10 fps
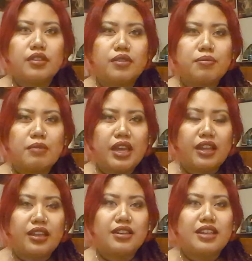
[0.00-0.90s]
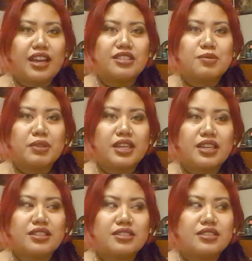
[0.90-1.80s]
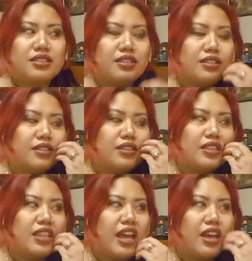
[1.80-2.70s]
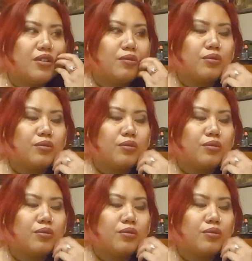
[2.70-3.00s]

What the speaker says: my dad's place, that